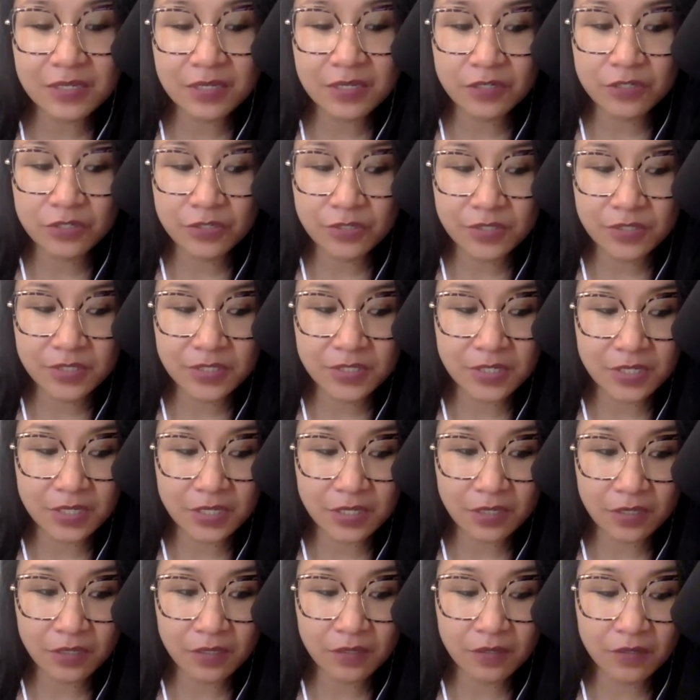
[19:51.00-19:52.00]

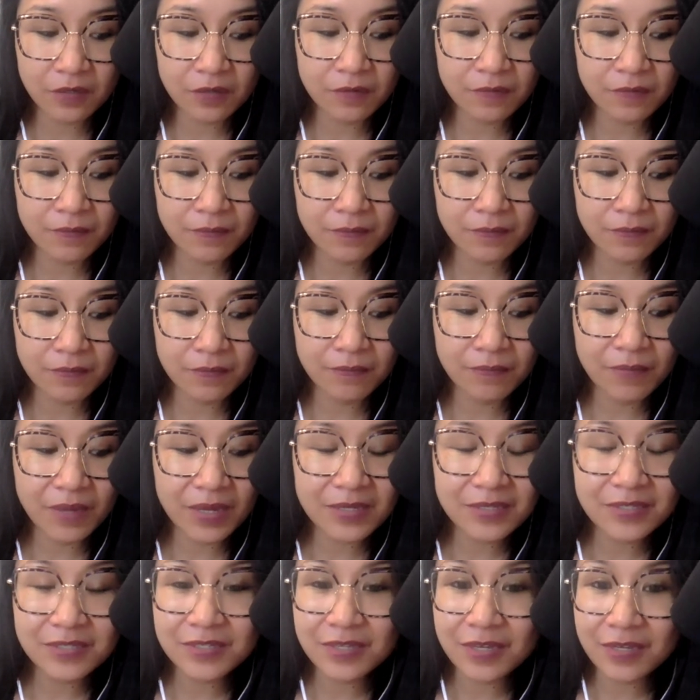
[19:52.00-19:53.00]
interesting.
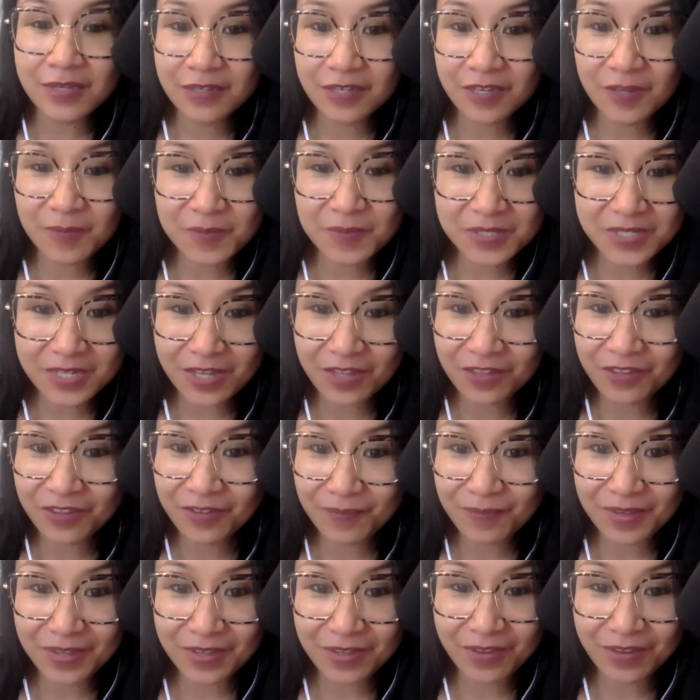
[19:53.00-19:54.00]
My son keeps
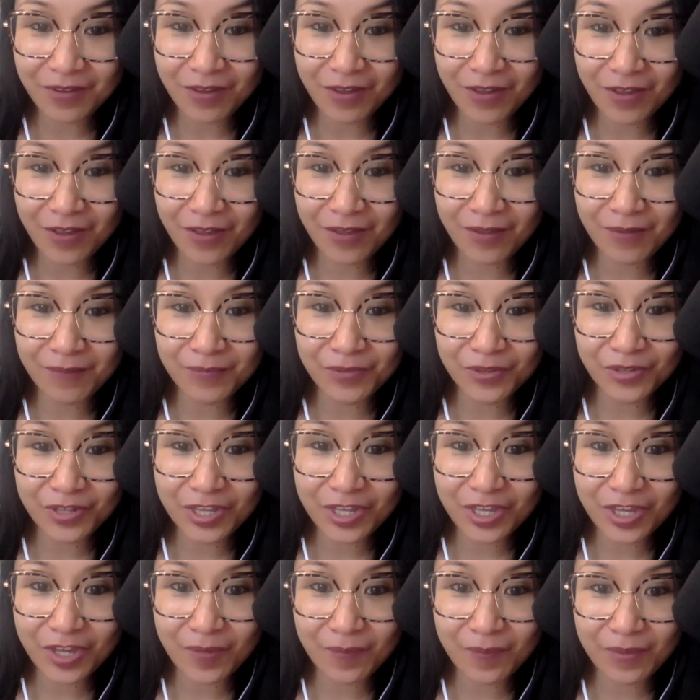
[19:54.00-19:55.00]
telling me I'm
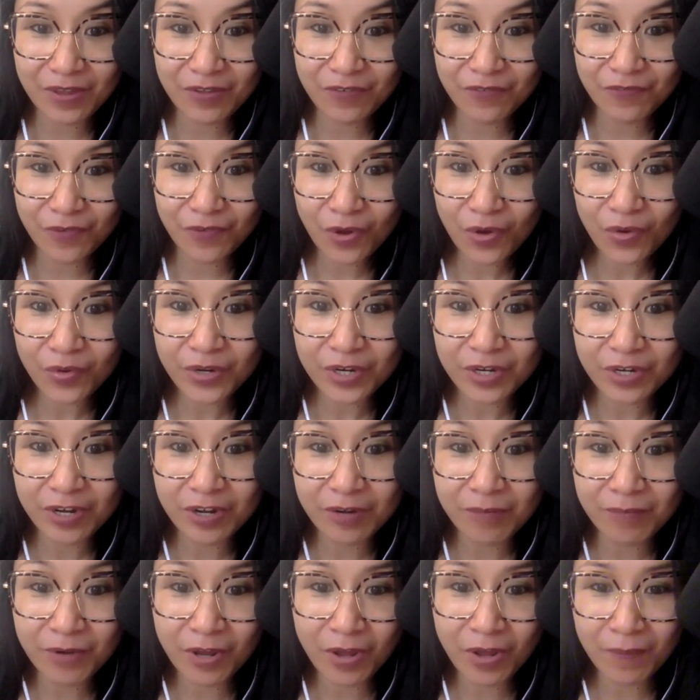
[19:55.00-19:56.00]
looking at my phone and
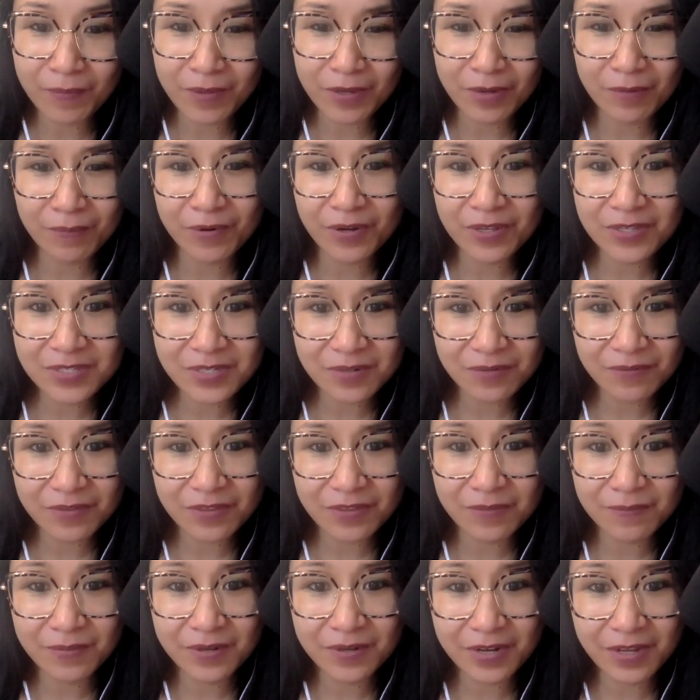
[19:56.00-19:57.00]
I'm not being present
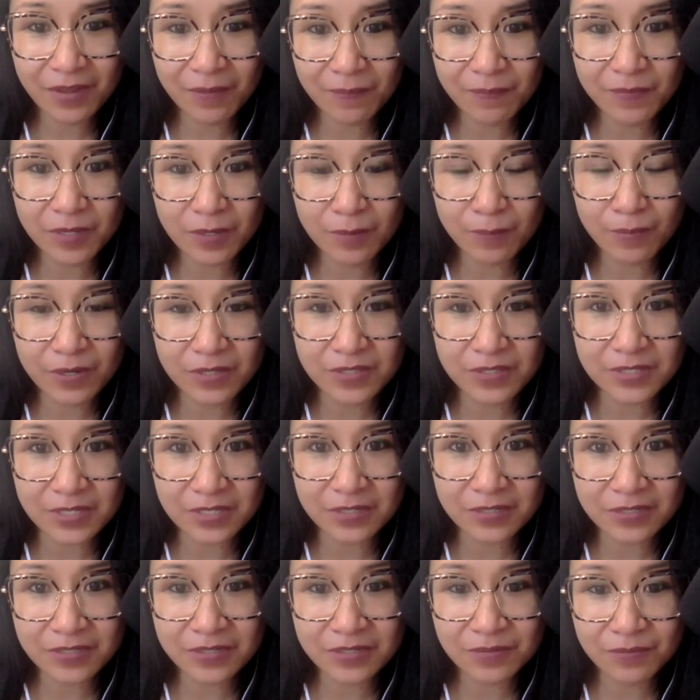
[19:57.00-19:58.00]
with him, but I am being
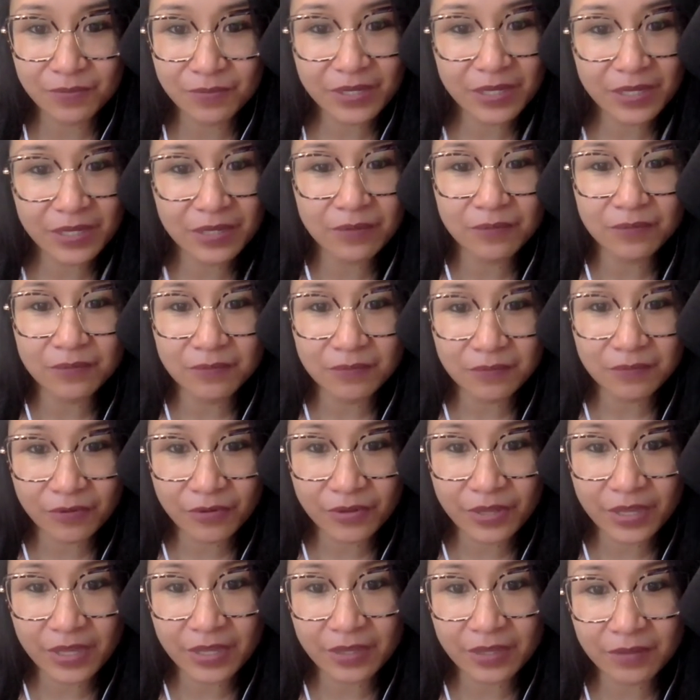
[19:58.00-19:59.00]
present. Wait,
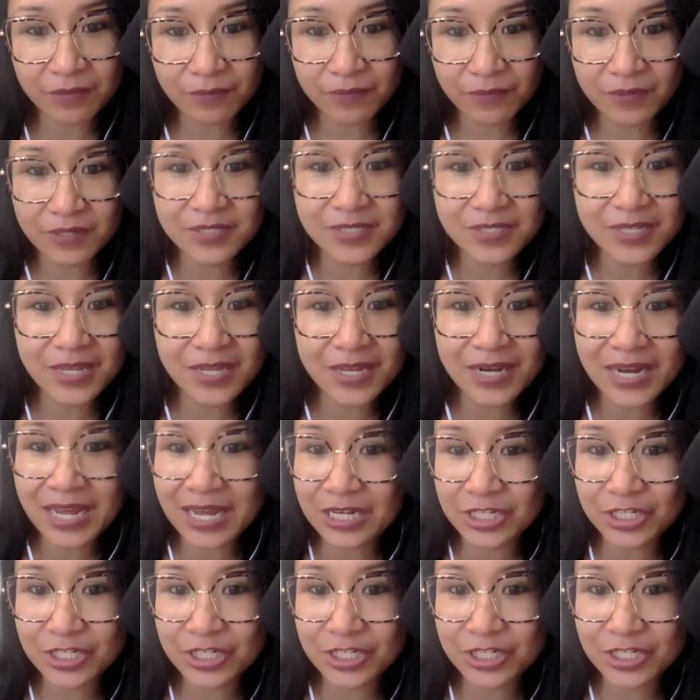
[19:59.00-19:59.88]
okay, what does that actually